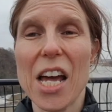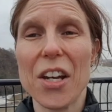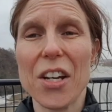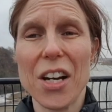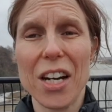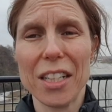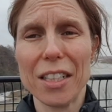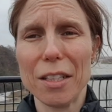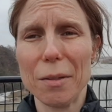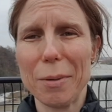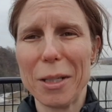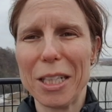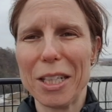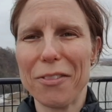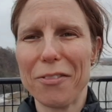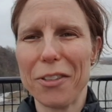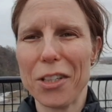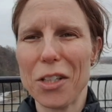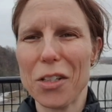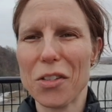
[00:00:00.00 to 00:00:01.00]
not to be
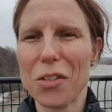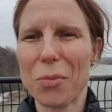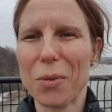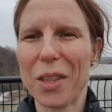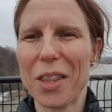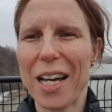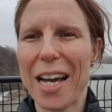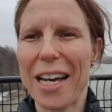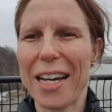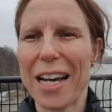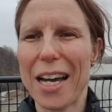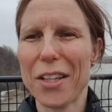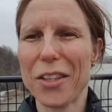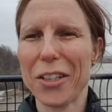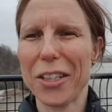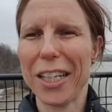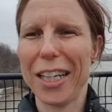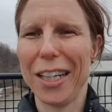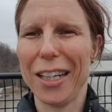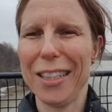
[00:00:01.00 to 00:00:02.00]
confused with that
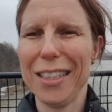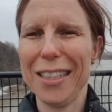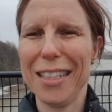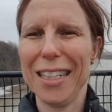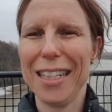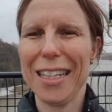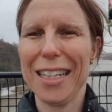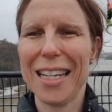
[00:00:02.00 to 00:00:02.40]
other hill.